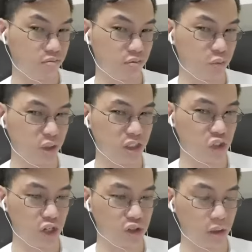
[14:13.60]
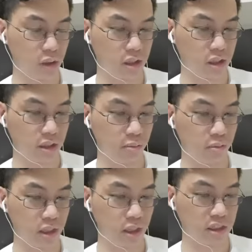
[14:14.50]
pretty strange to me because that,
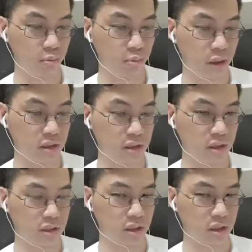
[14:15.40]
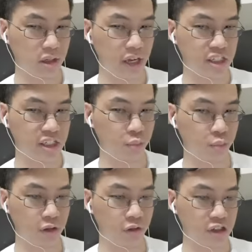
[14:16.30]
that actually makes this uh, airship
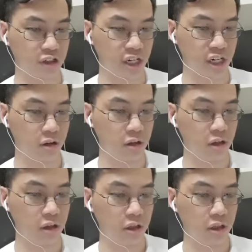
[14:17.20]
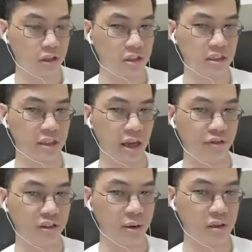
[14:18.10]
pretty fragile in the sense that
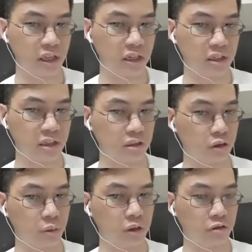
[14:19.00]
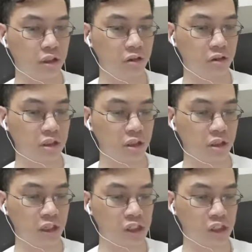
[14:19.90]
every damage taken is going to be re- a
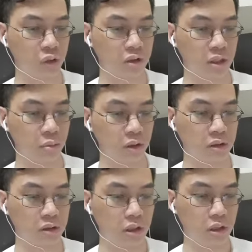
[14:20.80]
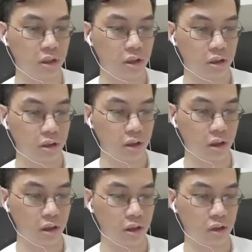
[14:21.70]
reduction to its hit points
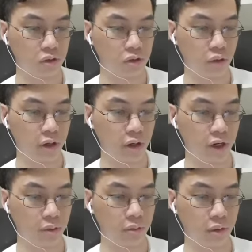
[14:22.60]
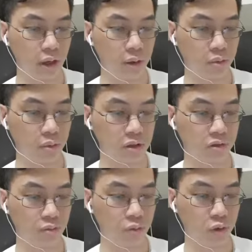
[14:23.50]
uh, control helm hit points
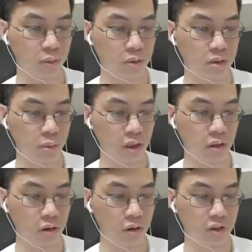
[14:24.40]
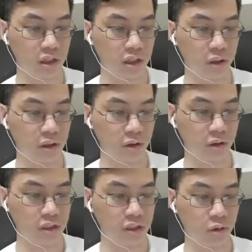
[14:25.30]
move up to speed of its elemental
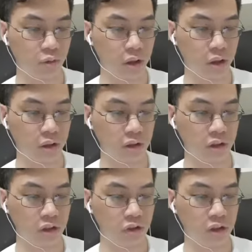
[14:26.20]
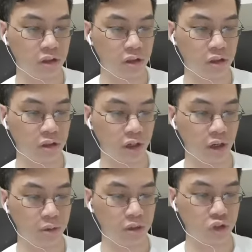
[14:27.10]
engine with 190 degree turn if the
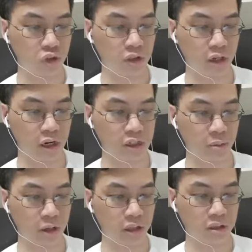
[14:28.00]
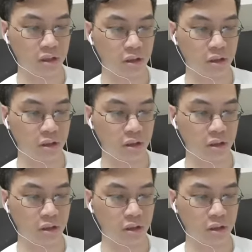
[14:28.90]
helm is destroyed the airship can't turn